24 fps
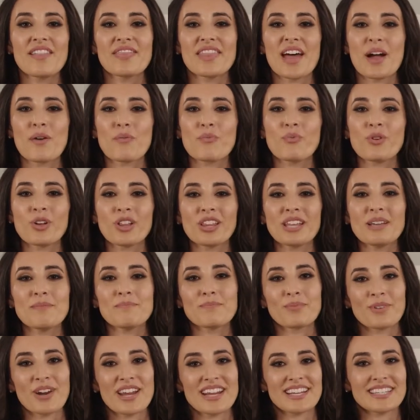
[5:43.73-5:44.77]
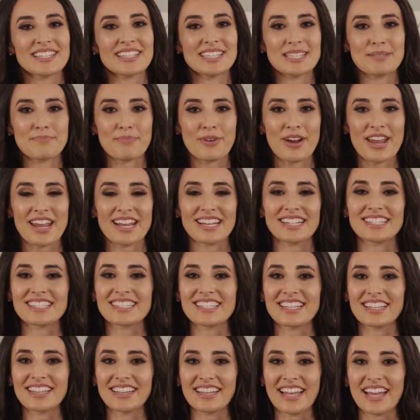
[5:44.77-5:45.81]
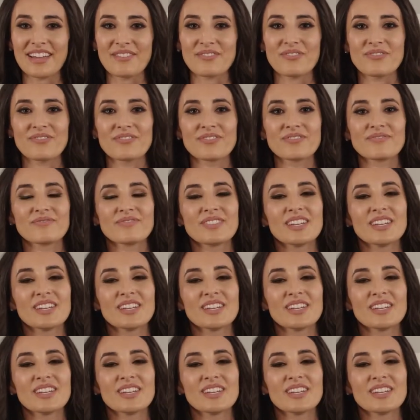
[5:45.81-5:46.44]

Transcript: that really brings spring to life.